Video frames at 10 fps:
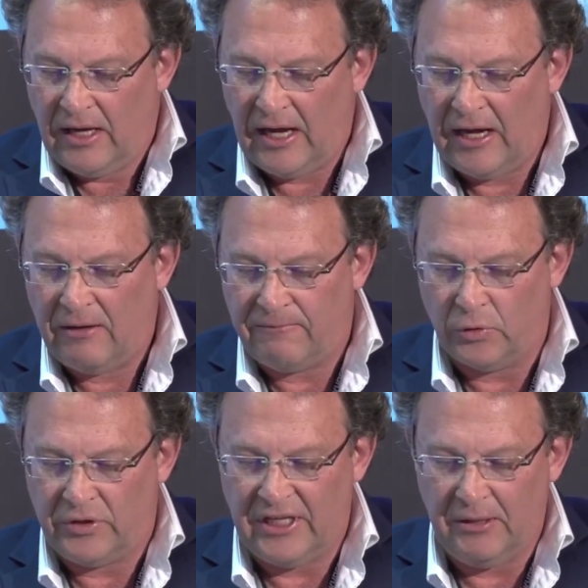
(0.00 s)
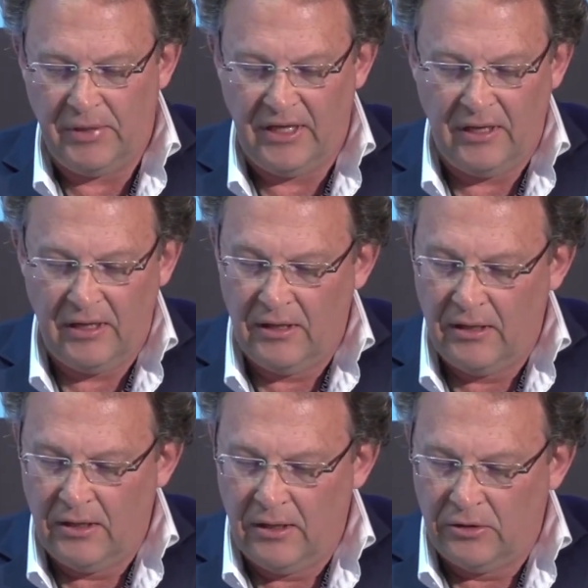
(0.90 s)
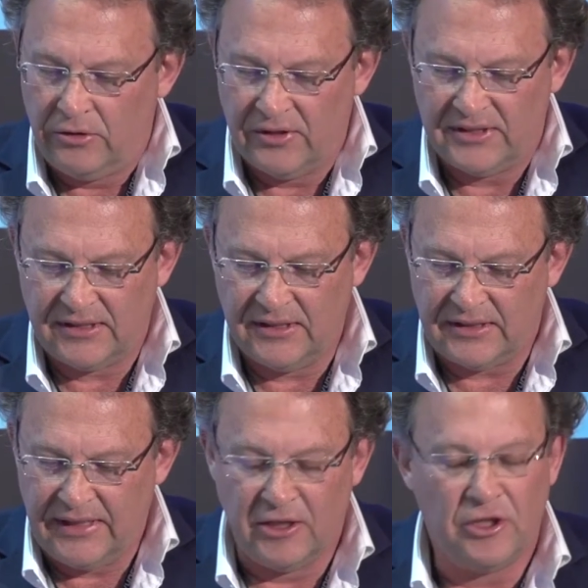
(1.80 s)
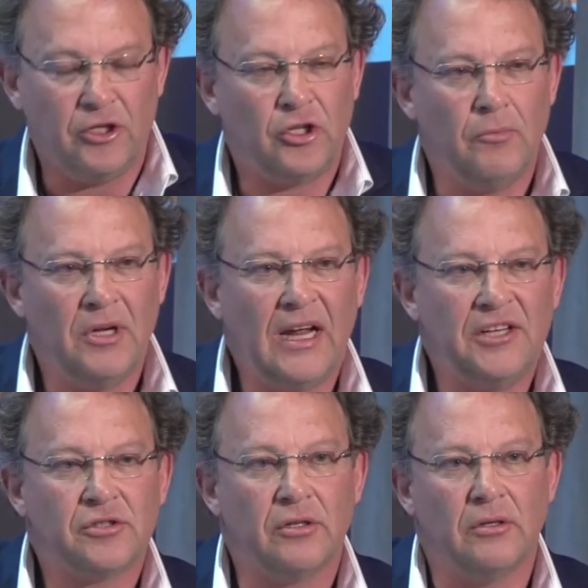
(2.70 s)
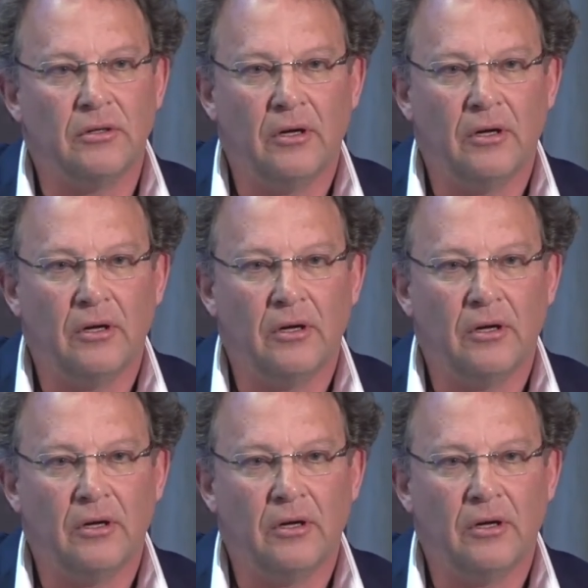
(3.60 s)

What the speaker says: for TB to assist in the determination